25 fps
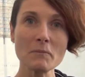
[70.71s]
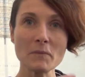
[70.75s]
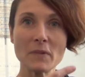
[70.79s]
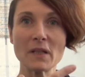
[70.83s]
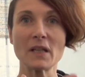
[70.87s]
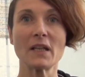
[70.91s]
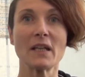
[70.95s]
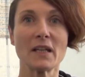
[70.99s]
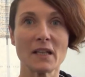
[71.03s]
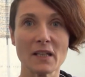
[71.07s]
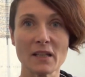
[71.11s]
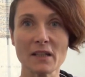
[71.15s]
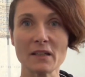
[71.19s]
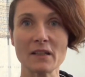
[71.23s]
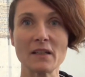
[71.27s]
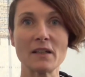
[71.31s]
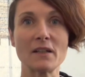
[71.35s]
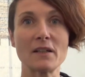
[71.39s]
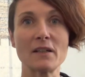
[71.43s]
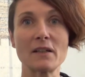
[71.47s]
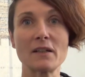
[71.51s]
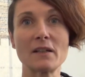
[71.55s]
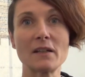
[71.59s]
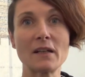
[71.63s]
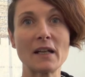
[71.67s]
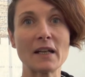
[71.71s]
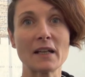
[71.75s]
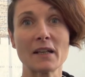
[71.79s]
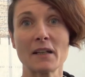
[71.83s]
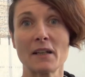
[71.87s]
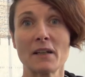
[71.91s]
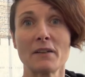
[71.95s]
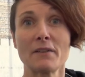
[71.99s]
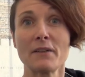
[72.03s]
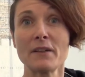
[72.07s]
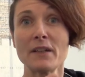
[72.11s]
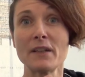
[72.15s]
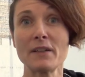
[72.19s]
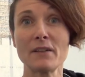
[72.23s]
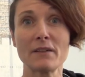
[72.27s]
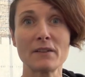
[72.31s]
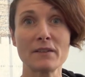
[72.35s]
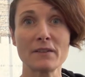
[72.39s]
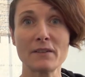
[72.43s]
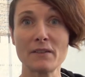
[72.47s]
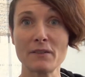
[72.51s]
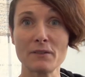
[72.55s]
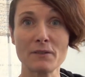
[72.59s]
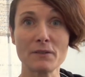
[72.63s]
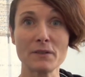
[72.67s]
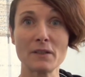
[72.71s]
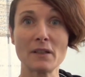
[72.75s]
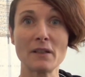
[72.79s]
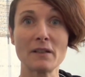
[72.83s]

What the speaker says: beginning their like careers or